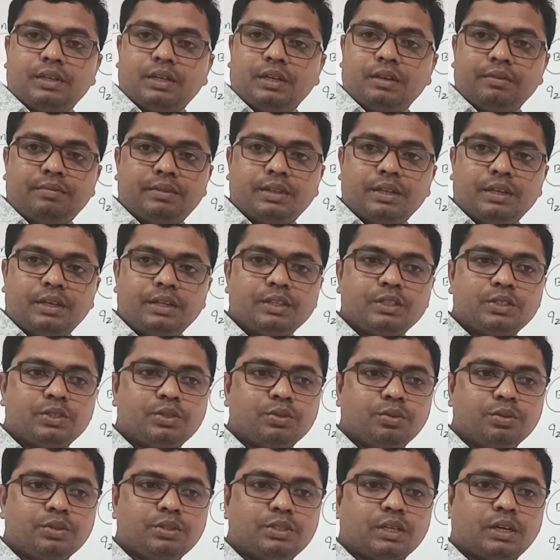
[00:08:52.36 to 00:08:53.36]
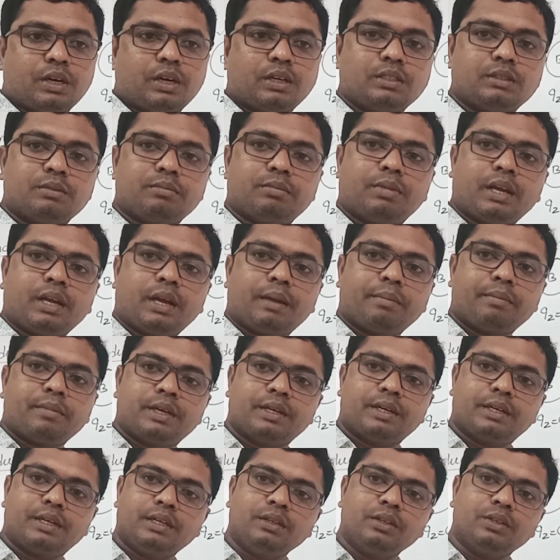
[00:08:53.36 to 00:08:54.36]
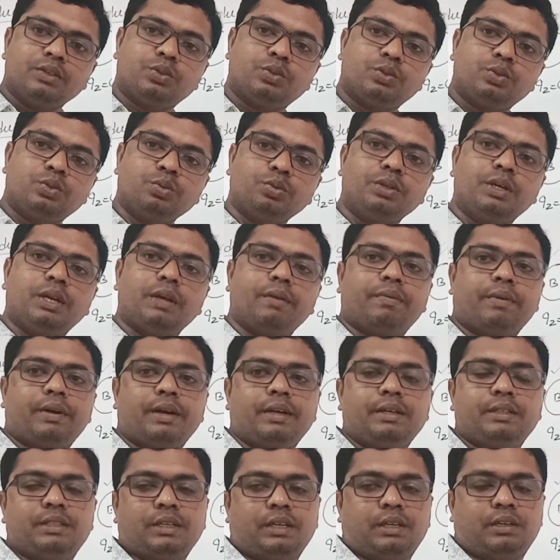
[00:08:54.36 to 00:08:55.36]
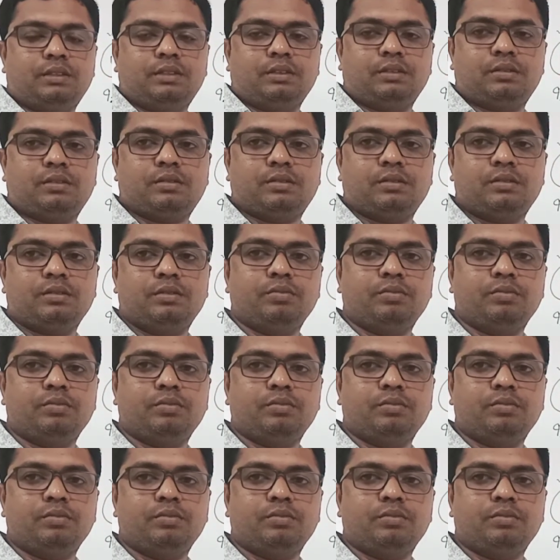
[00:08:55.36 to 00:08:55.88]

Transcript: there is no charge, but I am getting two different charges.